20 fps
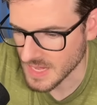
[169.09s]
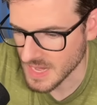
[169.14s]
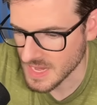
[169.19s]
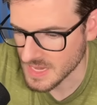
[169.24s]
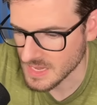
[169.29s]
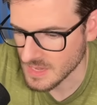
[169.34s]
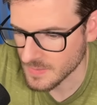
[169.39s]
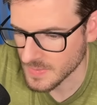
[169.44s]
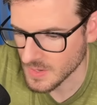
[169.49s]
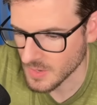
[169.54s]

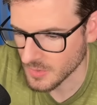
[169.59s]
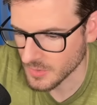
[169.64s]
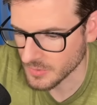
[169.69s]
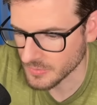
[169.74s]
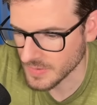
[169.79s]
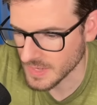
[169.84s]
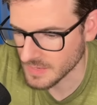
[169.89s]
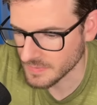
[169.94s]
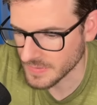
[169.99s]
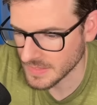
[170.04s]
hey, give me all the
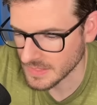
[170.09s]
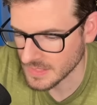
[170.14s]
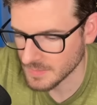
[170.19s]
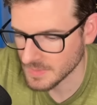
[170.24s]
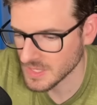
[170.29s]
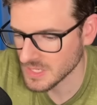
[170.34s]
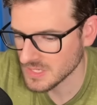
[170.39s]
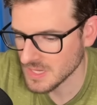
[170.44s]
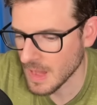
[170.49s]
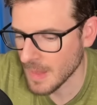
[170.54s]
relevant, give
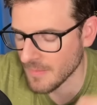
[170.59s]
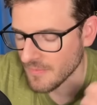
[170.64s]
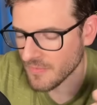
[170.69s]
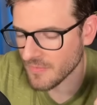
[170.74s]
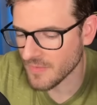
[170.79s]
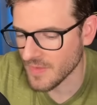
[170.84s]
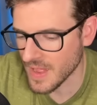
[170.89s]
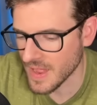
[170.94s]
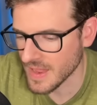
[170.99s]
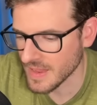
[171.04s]
me the top
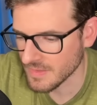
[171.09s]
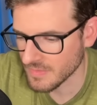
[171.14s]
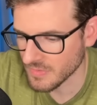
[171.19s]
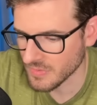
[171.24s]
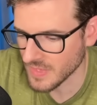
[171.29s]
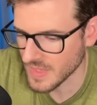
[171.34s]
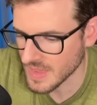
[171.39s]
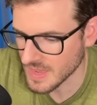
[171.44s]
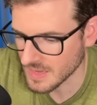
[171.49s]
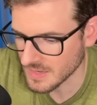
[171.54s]
5
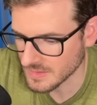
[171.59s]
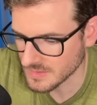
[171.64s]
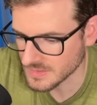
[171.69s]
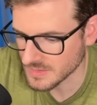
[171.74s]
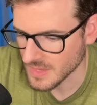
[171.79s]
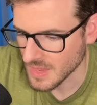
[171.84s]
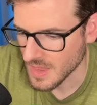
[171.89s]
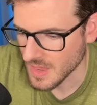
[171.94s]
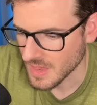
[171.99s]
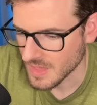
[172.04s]
things